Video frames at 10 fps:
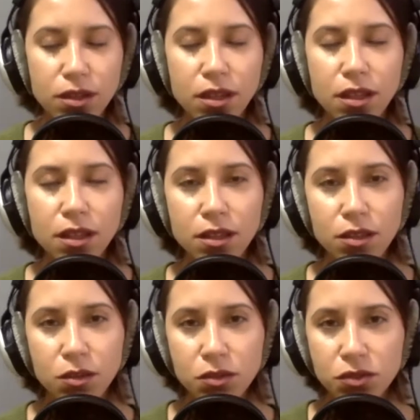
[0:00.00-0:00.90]
there anything
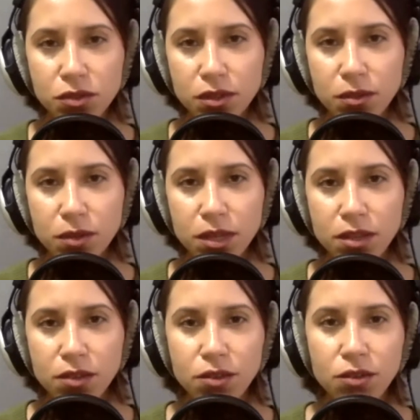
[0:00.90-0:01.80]
that you struggle
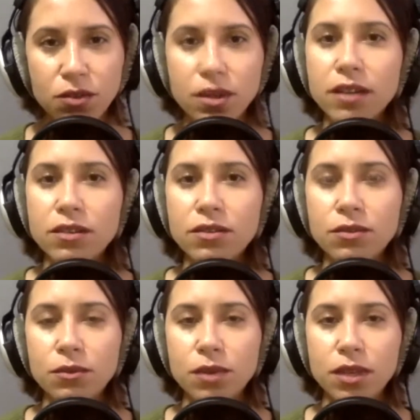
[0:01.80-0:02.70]
with on your end
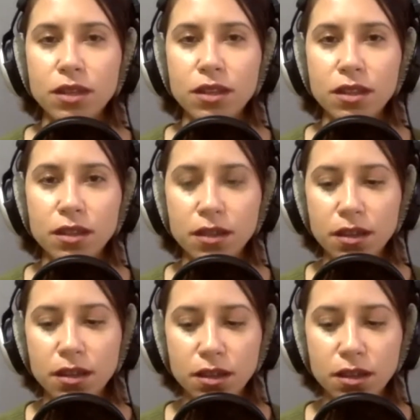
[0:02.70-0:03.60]
with
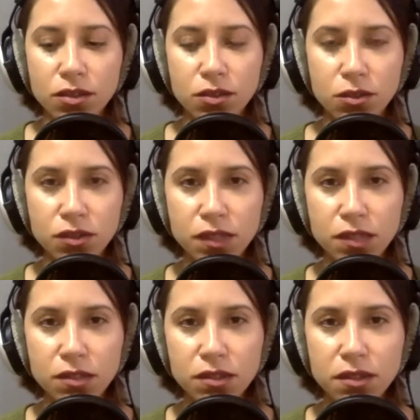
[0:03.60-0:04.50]
social
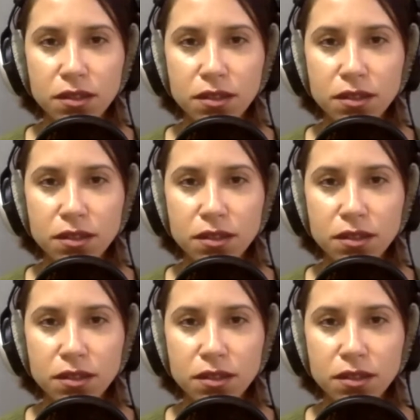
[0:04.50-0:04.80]
skills?